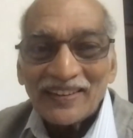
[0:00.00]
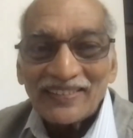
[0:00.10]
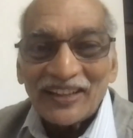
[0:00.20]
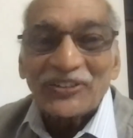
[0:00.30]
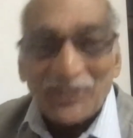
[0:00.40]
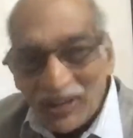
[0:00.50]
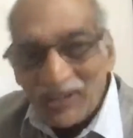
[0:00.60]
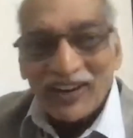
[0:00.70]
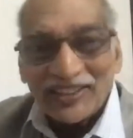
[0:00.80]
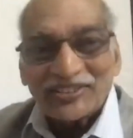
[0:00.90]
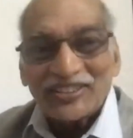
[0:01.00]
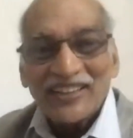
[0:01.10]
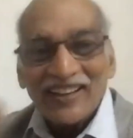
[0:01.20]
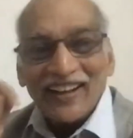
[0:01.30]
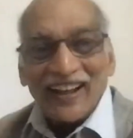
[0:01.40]
Then 12 ones
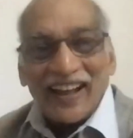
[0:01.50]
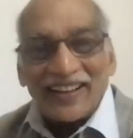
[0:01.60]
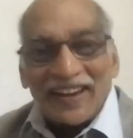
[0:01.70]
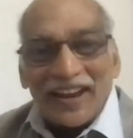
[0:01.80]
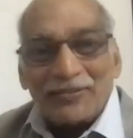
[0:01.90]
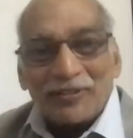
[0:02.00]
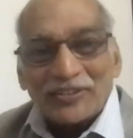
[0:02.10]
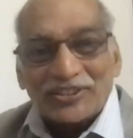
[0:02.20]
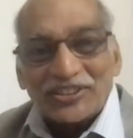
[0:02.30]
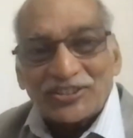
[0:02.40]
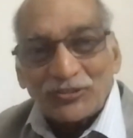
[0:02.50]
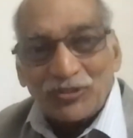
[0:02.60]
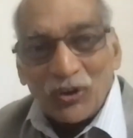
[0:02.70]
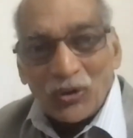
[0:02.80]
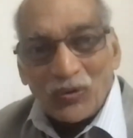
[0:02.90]
and 8 ones is
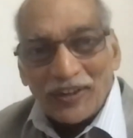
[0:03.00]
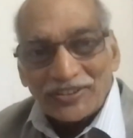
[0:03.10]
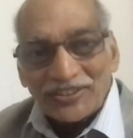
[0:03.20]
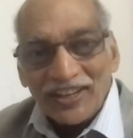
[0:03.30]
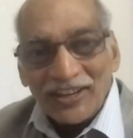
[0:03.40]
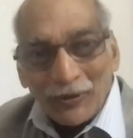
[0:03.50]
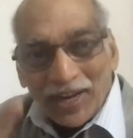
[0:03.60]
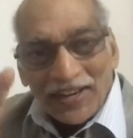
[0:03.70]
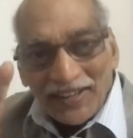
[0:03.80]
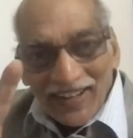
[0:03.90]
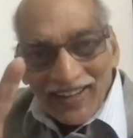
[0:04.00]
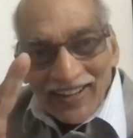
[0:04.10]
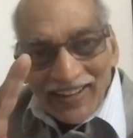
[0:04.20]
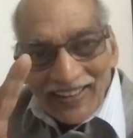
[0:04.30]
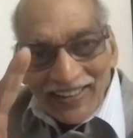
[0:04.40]
4 ones. Look at
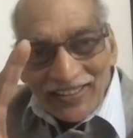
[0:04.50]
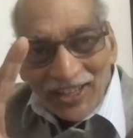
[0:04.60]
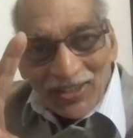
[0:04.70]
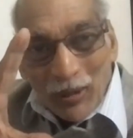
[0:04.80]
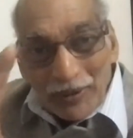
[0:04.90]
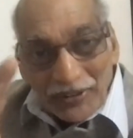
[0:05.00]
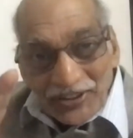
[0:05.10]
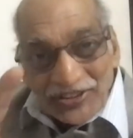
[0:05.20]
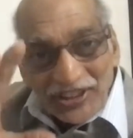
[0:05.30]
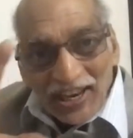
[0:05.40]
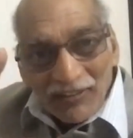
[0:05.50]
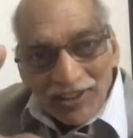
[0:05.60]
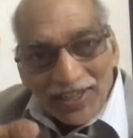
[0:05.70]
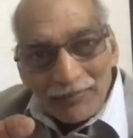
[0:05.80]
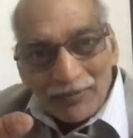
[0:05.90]
the competency level
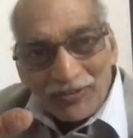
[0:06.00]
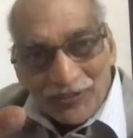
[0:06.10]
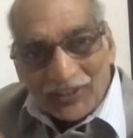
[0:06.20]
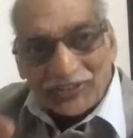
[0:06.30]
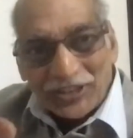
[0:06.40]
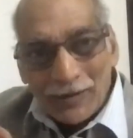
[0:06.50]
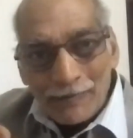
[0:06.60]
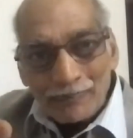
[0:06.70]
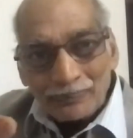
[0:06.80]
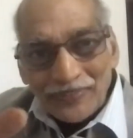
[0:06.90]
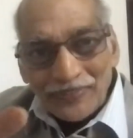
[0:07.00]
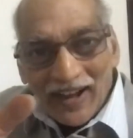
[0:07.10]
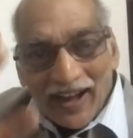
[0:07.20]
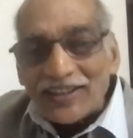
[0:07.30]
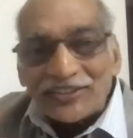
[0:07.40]
can be fixed.
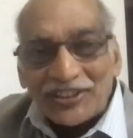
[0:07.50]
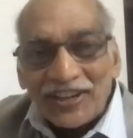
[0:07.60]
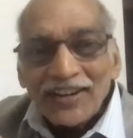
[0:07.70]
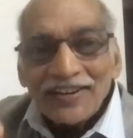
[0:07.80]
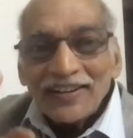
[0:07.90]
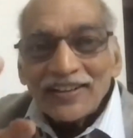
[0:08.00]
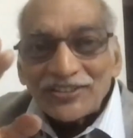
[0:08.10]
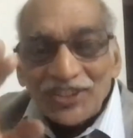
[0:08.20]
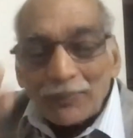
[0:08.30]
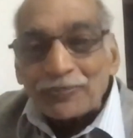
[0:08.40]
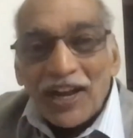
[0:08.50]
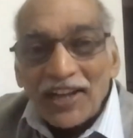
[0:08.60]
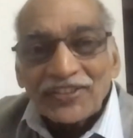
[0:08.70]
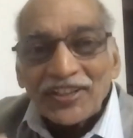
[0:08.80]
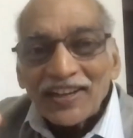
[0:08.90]
I'll say
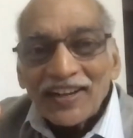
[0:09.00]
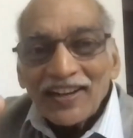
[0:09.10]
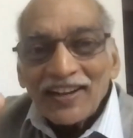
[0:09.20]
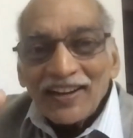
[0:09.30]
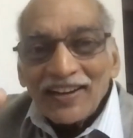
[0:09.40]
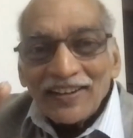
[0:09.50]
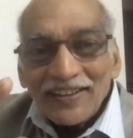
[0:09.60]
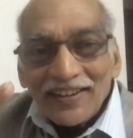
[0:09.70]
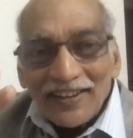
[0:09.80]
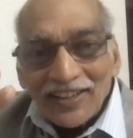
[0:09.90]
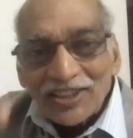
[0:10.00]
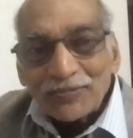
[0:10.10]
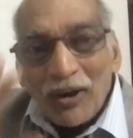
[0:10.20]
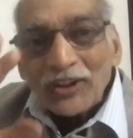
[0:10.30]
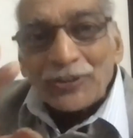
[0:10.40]
subtract a
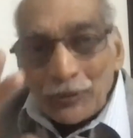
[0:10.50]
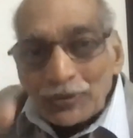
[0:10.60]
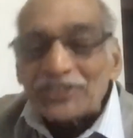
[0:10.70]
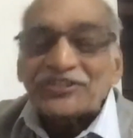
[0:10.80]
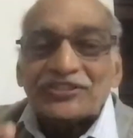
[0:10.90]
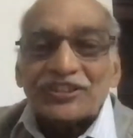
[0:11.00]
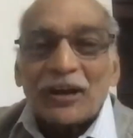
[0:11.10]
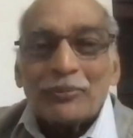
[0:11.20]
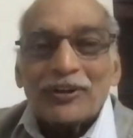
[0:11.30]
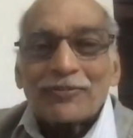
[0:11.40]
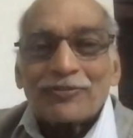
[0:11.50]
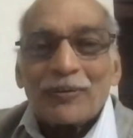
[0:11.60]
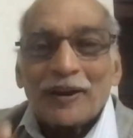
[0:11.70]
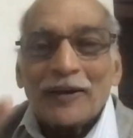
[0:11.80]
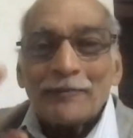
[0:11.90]
small 2-digit number
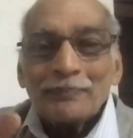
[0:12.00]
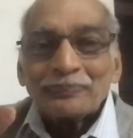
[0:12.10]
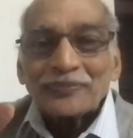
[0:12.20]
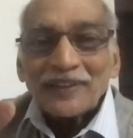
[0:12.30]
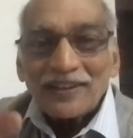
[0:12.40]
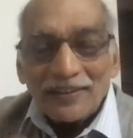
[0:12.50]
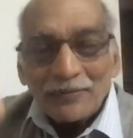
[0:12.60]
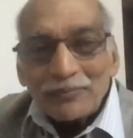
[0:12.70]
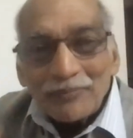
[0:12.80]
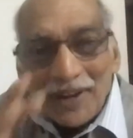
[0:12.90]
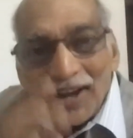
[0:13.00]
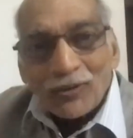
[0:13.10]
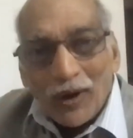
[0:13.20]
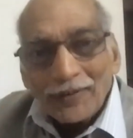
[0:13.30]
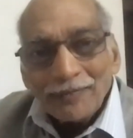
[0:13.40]
from a bigger
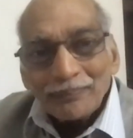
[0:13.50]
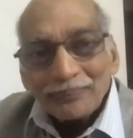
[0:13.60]
one